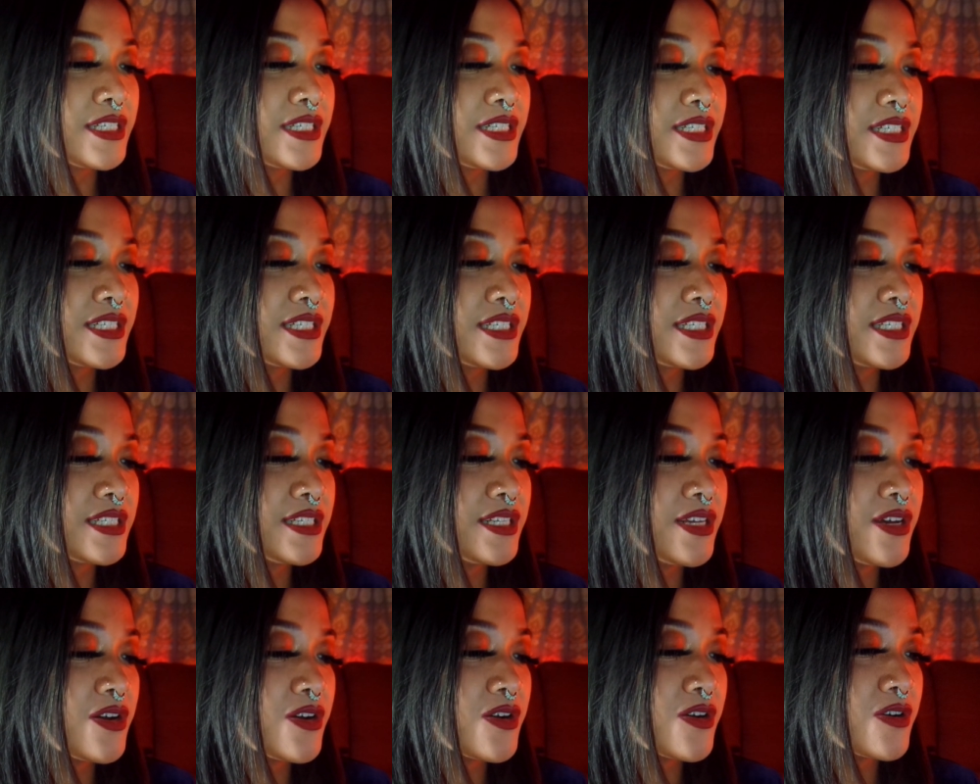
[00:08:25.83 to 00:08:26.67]

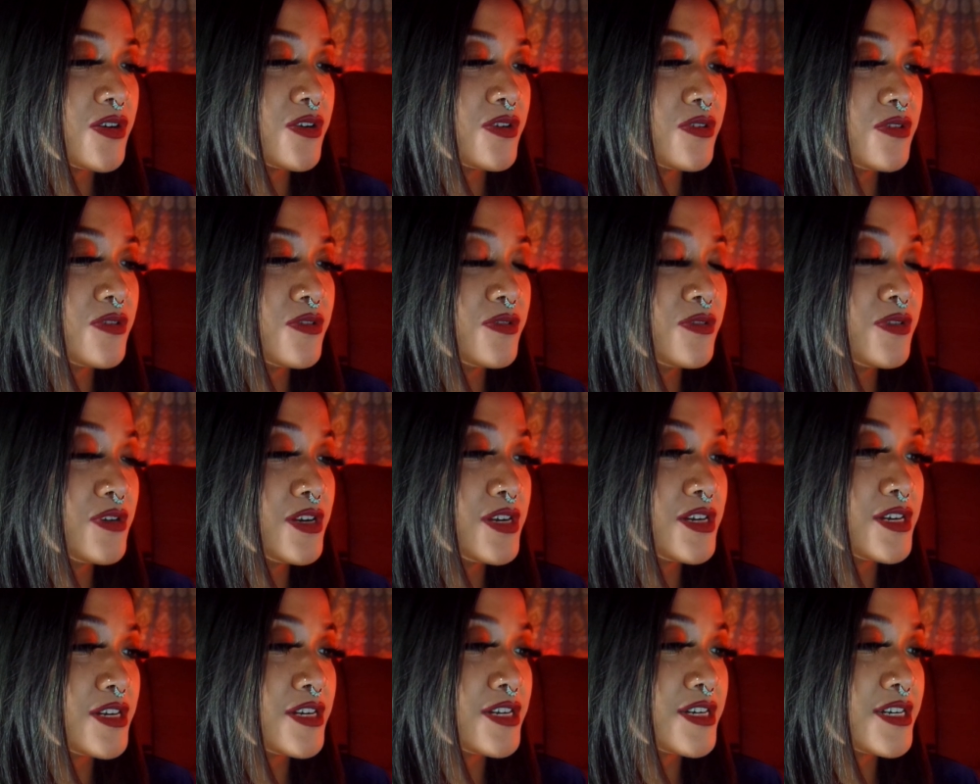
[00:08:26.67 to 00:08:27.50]
So
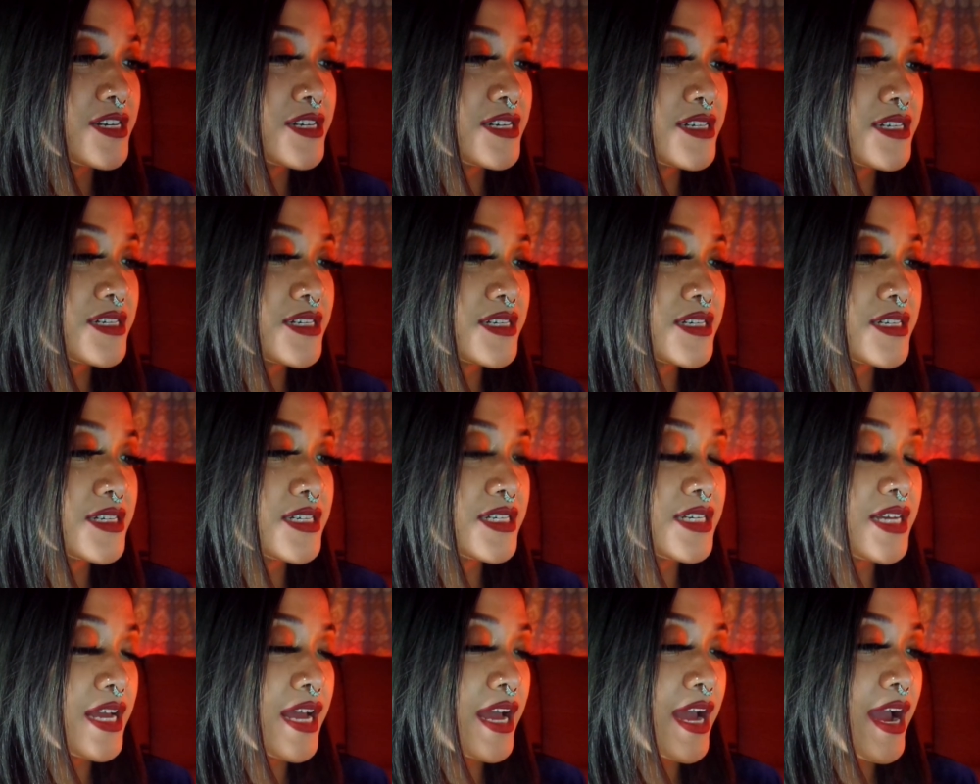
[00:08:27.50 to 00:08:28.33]

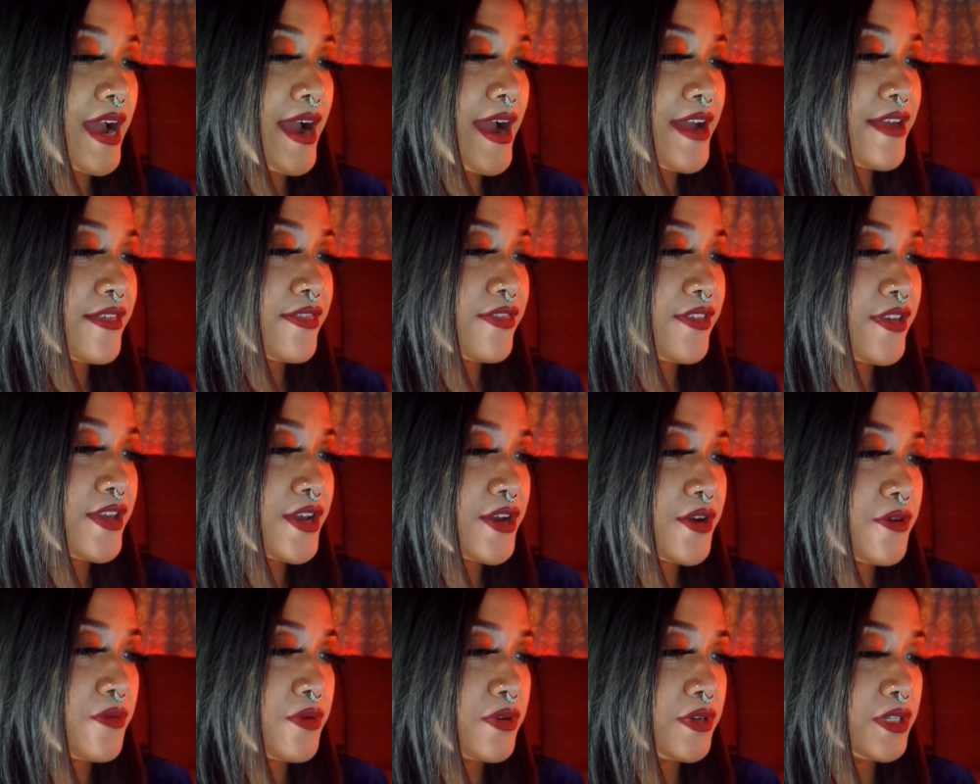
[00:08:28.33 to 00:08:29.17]
I think
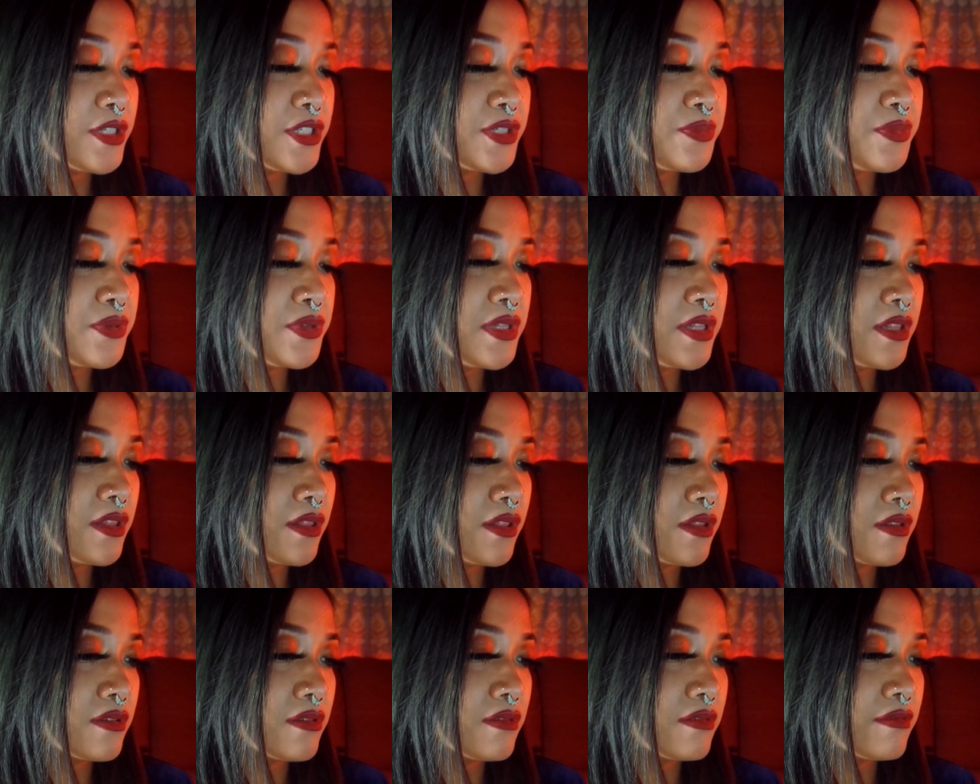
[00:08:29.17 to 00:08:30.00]
I want it to be
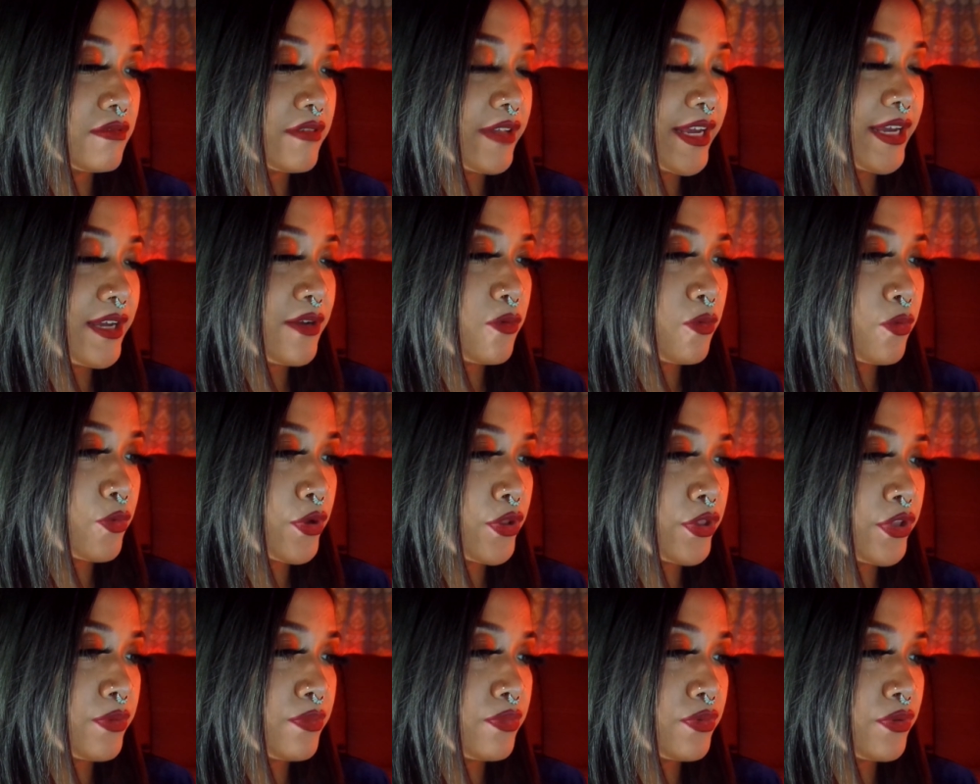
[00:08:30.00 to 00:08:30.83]
like
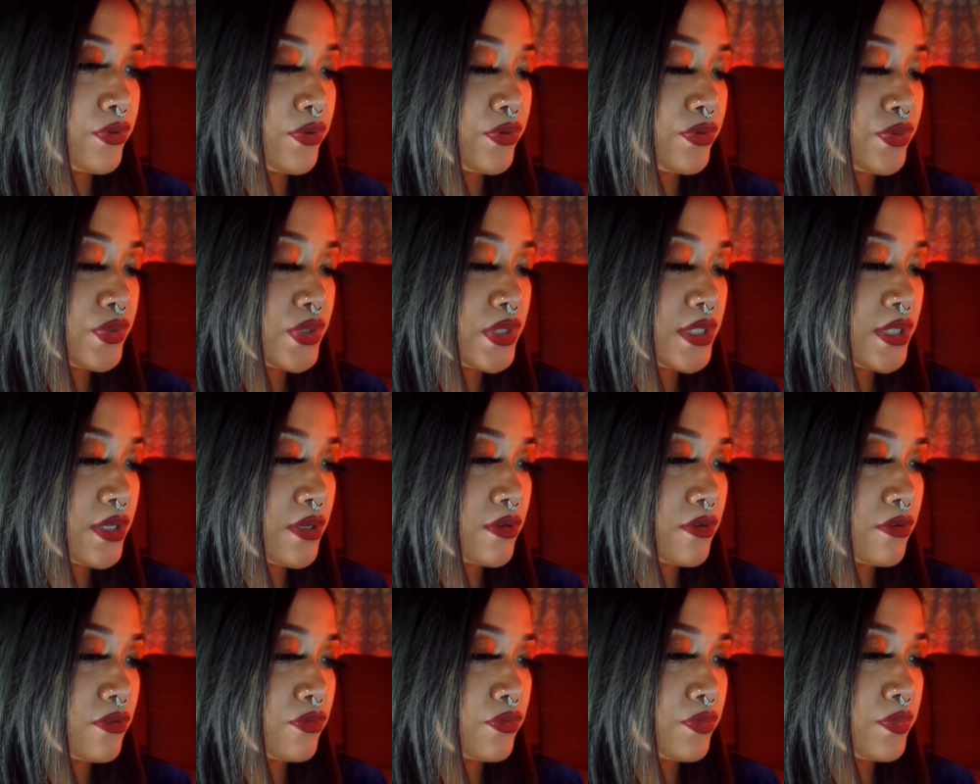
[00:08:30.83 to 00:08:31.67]
really blue,
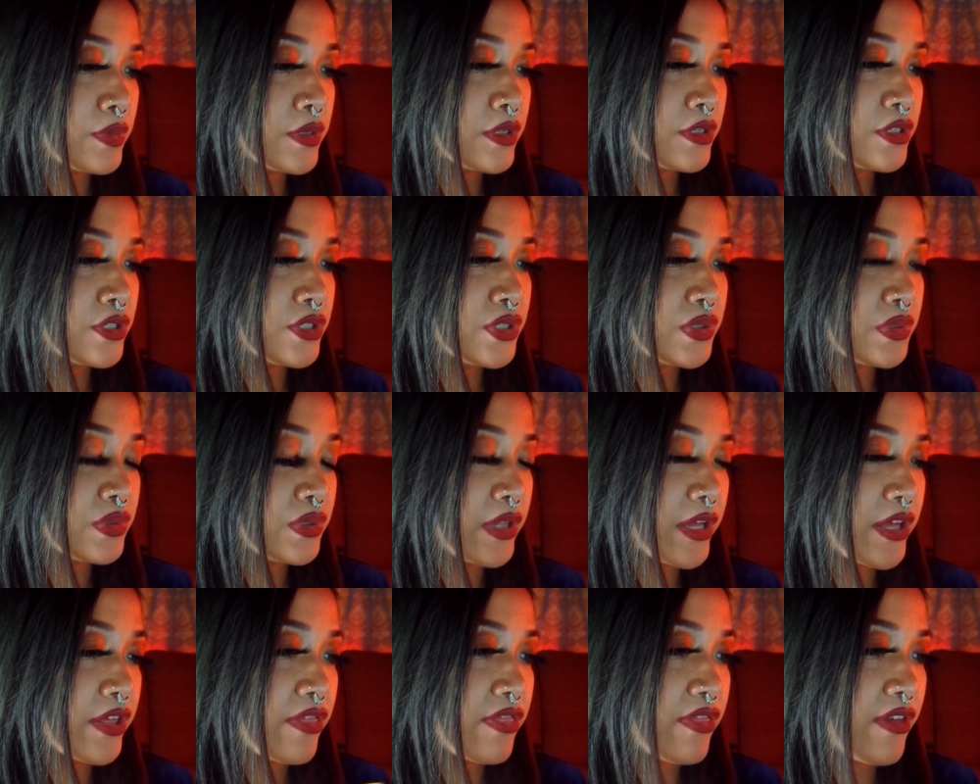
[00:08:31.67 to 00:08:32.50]
so I'm gonna do it
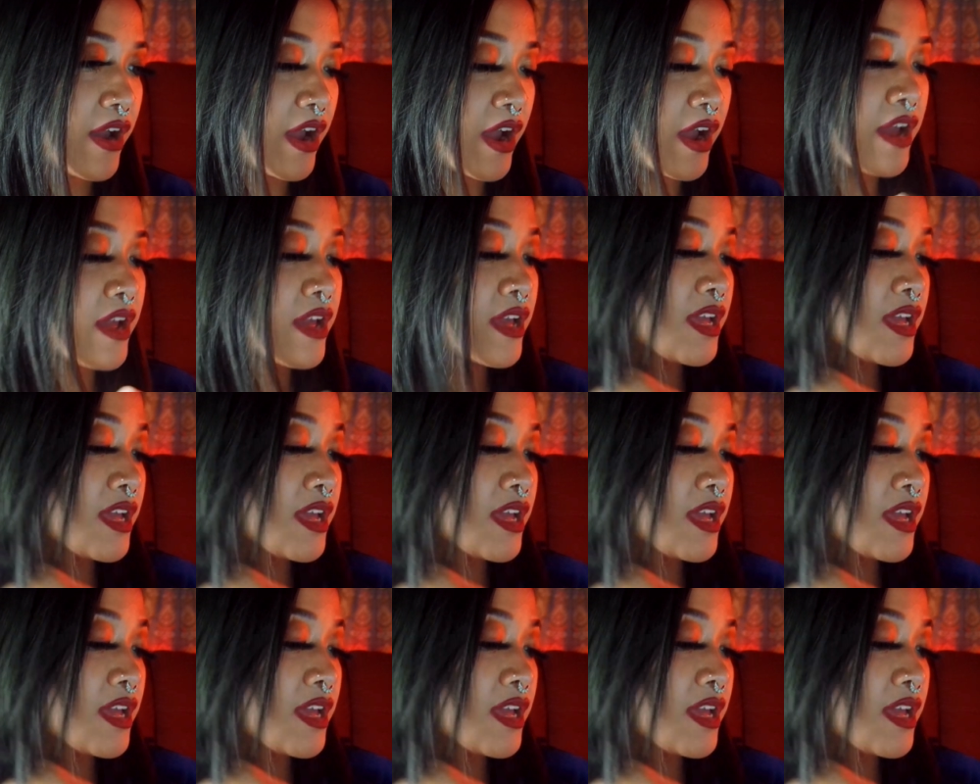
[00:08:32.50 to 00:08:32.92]
like that.